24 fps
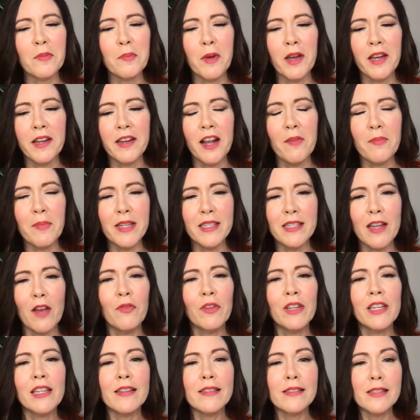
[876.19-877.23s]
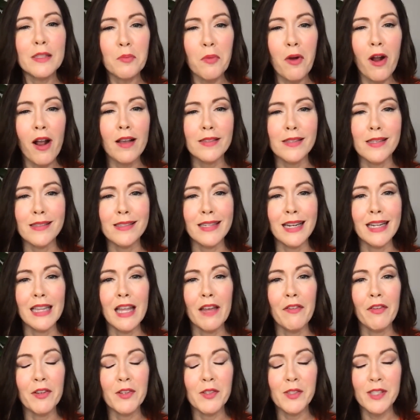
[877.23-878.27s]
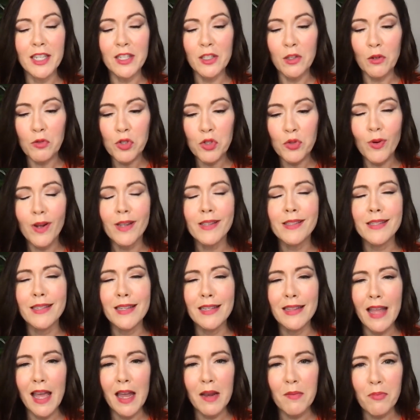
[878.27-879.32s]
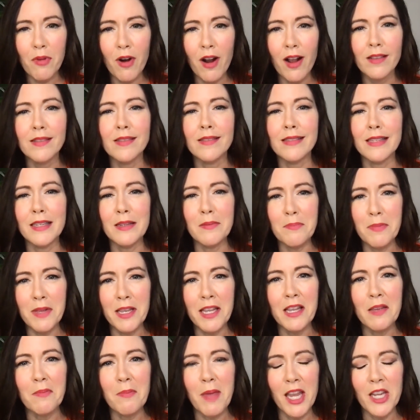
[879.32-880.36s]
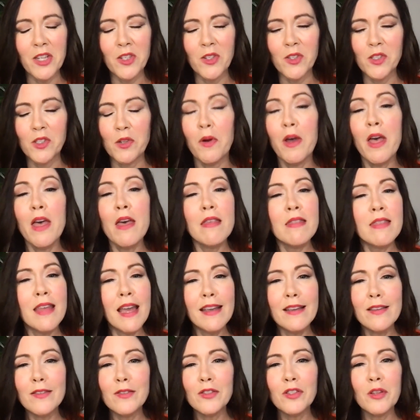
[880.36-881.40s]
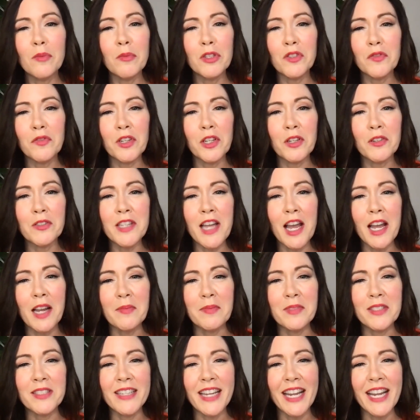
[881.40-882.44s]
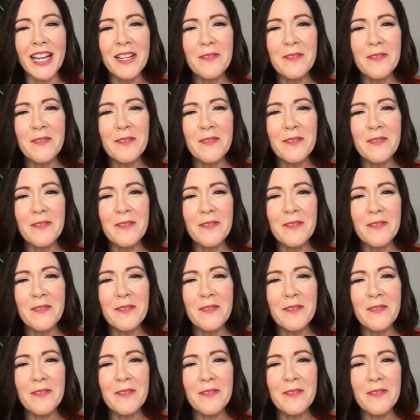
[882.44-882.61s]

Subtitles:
But it definitely is the process. And I love how you said, trusting that process and being patient. So thank you so much for your time today.